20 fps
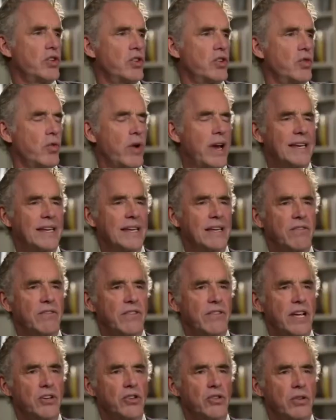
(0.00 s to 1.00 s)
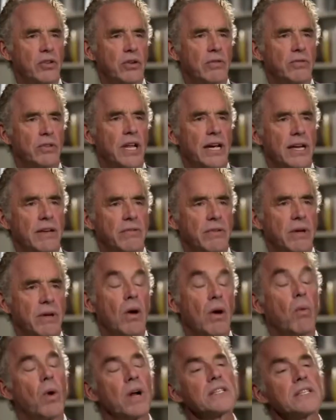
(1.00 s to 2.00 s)
the great adventure of life.
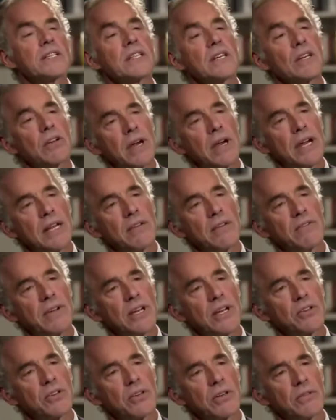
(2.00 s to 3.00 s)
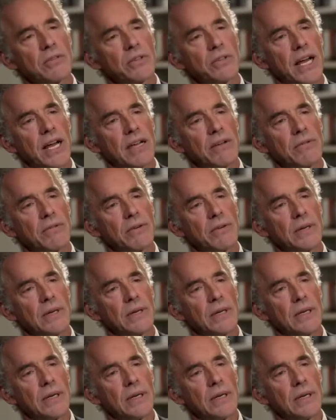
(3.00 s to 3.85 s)
What's the great adventure of life?